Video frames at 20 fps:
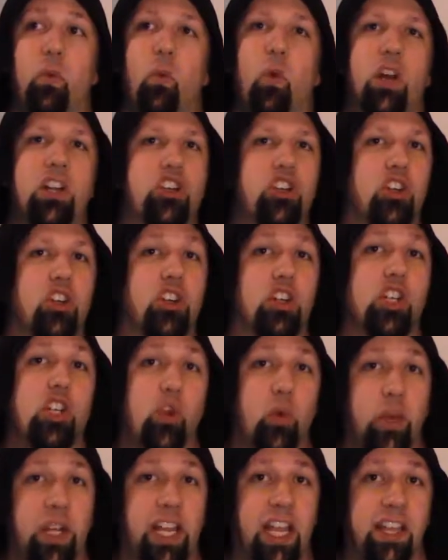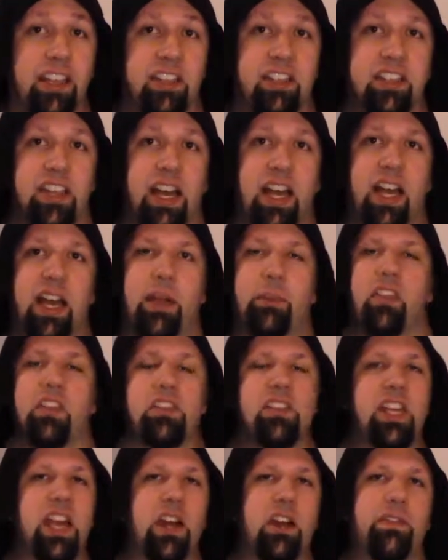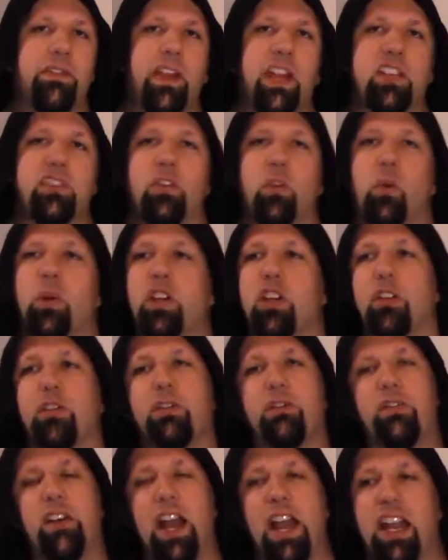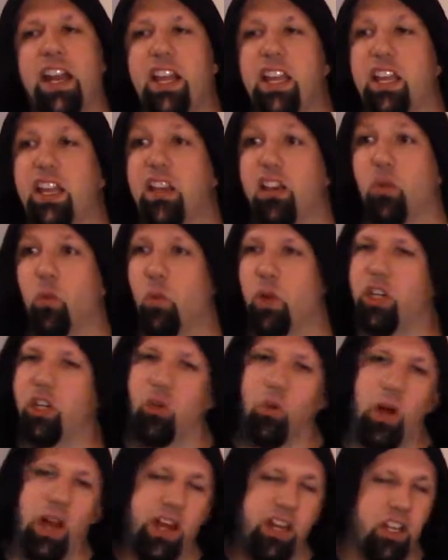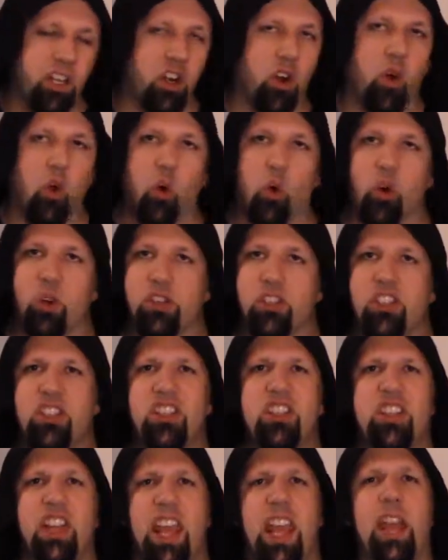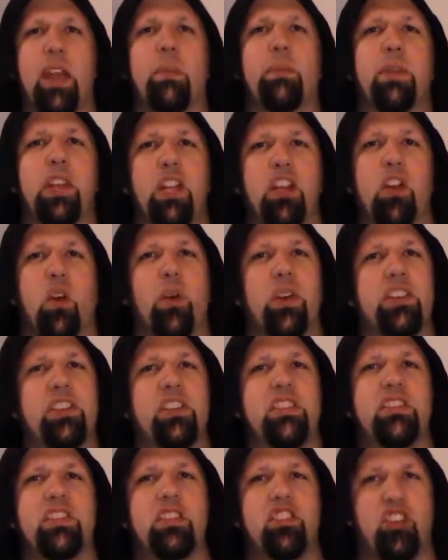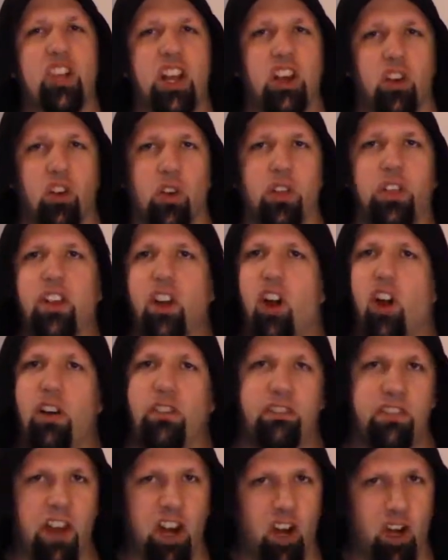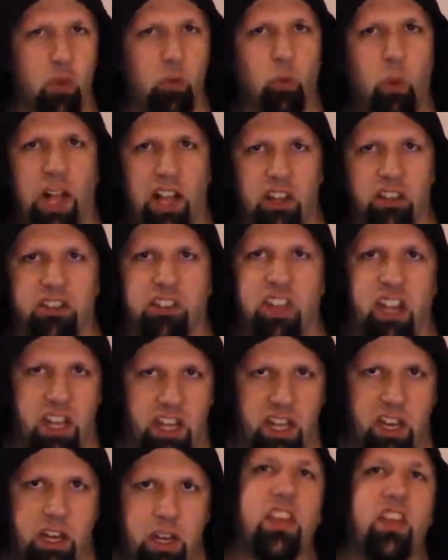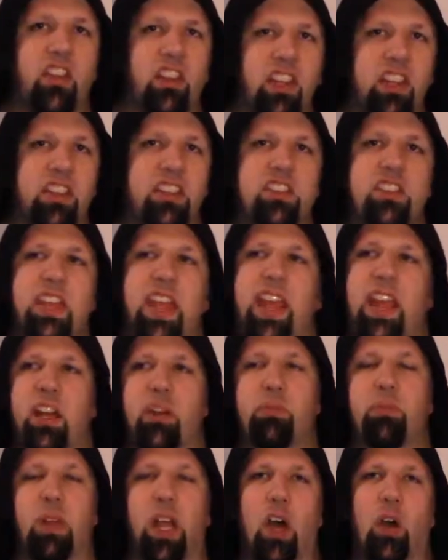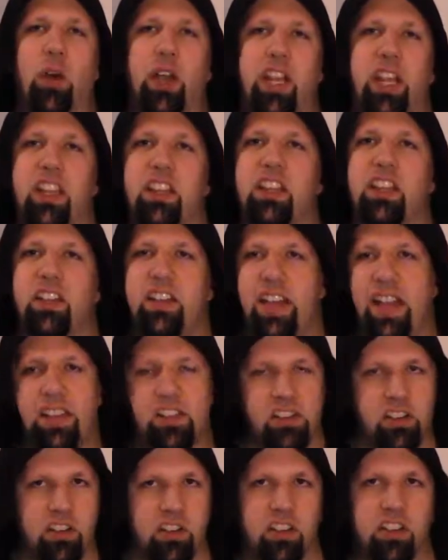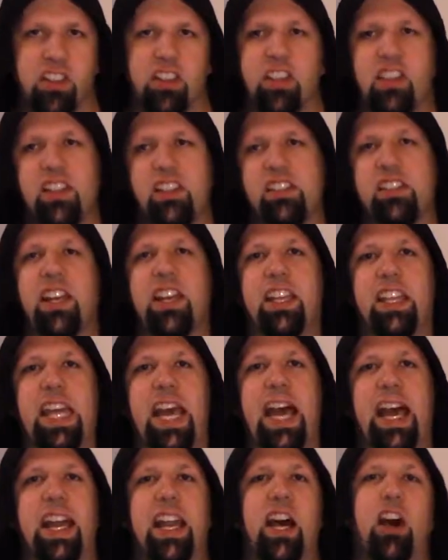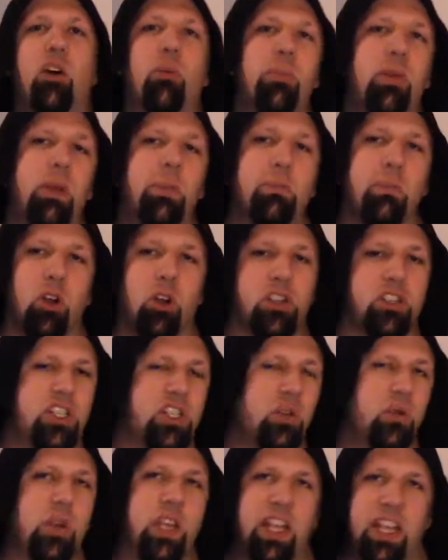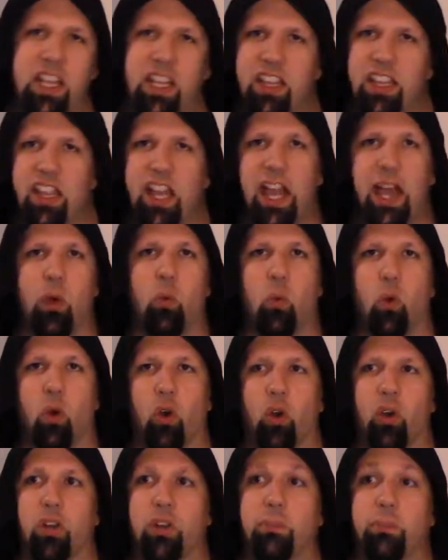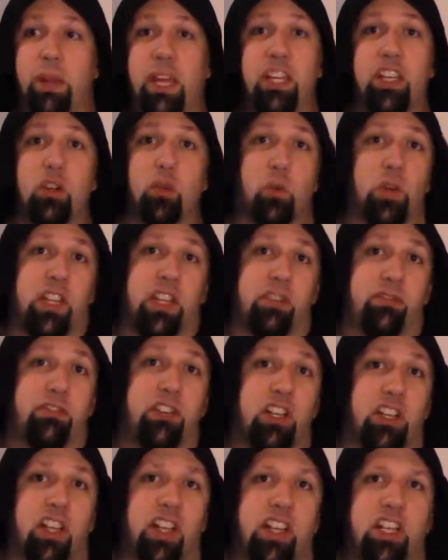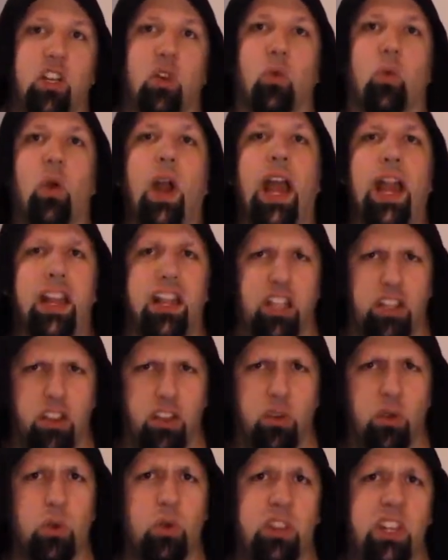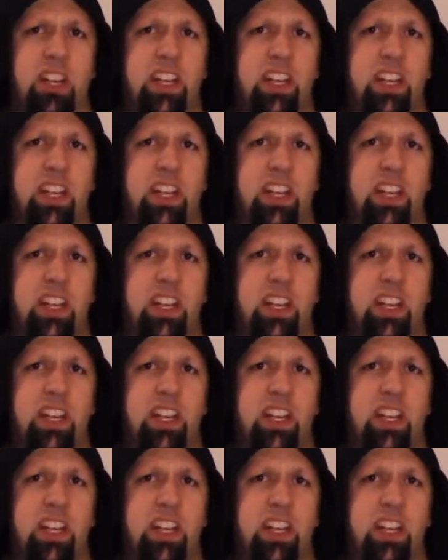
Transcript: what you're doing at the time. The sound effects for when you're fighting, when you're riding your horse, just ambient noises in general, they're all very well done. Hearing the sand blowing in the desert, things like that help immerse you in that world, make you really feel like you're riding through the